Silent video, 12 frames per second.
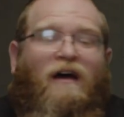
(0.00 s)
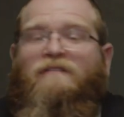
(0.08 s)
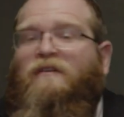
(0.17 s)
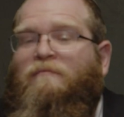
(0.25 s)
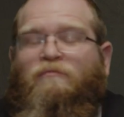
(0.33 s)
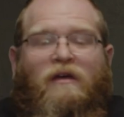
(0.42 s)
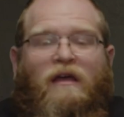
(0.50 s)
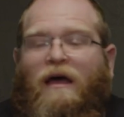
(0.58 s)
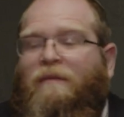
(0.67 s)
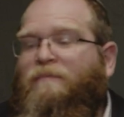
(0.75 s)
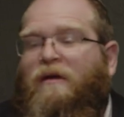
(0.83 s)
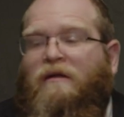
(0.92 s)

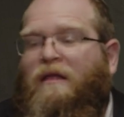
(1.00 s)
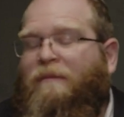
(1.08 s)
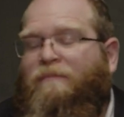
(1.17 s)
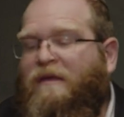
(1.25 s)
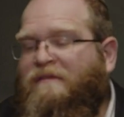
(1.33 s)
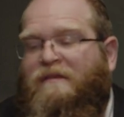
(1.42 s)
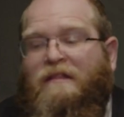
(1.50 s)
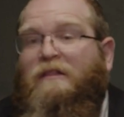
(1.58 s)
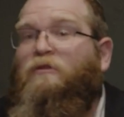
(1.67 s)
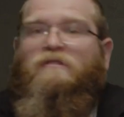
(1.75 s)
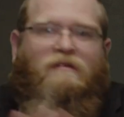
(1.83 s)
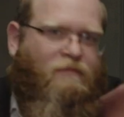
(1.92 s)
I'm basically
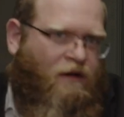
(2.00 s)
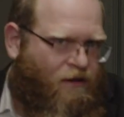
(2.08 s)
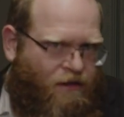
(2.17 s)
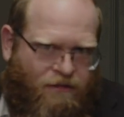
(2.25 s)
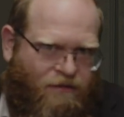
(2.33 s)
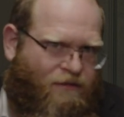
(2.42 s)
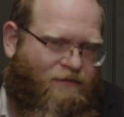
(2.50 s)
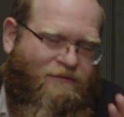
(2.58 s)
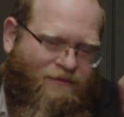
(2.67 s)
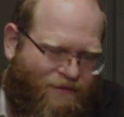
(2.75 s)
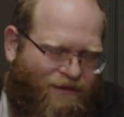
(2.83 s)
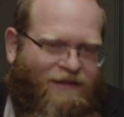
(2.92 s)
losing money on the deal.
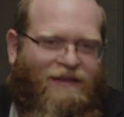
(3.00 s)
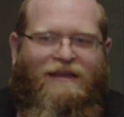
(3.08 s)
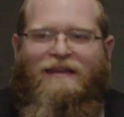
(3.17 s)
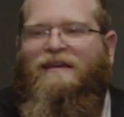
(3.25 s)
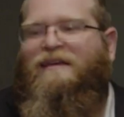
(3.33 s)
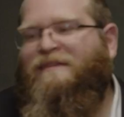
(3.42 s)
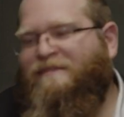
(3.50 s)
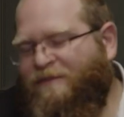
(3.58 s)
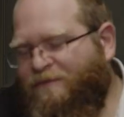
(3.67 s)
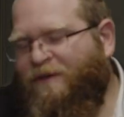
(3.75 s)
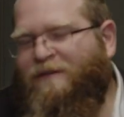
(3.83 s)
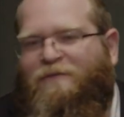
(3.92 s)
Yeah. So
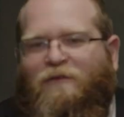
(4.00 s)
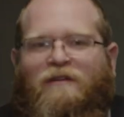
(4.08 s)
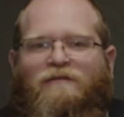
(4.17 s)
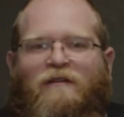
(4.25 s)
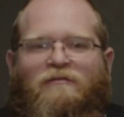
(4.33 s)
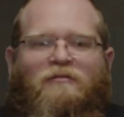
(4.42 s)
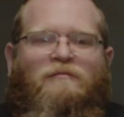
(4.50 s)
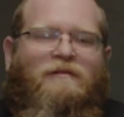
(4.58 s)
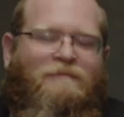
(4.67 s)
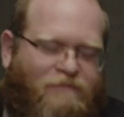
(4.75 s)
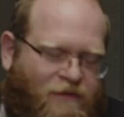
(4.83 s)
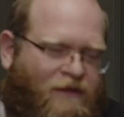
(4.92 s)
fine, 45
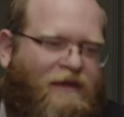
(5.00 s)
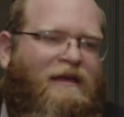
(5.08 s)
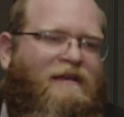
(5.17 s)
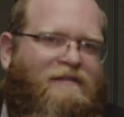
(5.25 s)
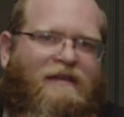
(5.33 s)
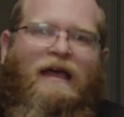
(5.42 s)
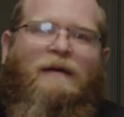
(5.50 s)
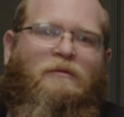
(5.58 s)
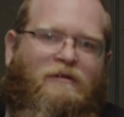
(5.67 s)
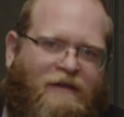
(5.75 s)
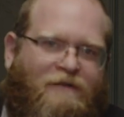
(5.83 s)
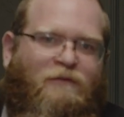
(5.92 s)
ruble. So the guy
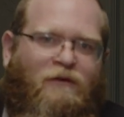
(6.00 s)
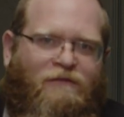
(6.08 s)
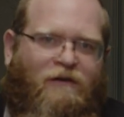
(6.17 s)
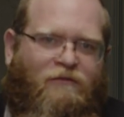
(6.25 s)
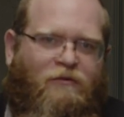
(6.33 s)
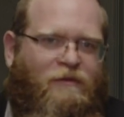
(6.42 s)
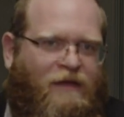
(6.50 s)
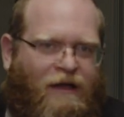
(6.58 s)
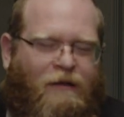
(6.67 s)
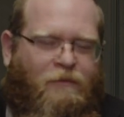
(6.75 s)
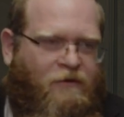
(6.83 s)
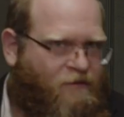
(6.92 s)
pulls that 45 ruble,
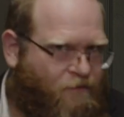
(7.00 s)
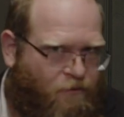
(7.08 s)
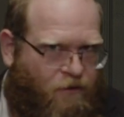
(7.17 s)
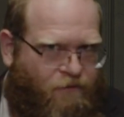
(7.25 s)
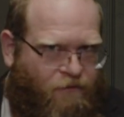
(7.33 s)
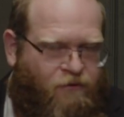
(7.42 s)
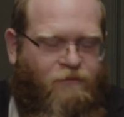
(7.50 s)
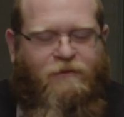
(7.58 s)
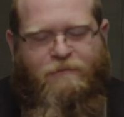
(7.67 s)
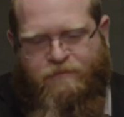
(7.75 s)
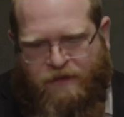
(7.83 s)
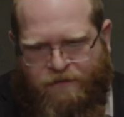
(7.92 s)
Yankel pulls that 45
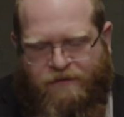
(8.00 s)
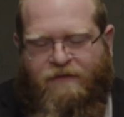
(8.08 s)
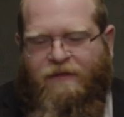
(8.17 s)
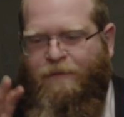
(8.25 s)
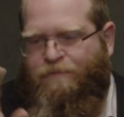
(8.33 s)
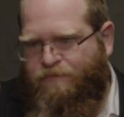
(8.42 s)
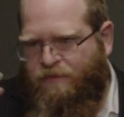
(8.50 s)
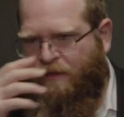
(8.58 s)
ruble, gives it to him,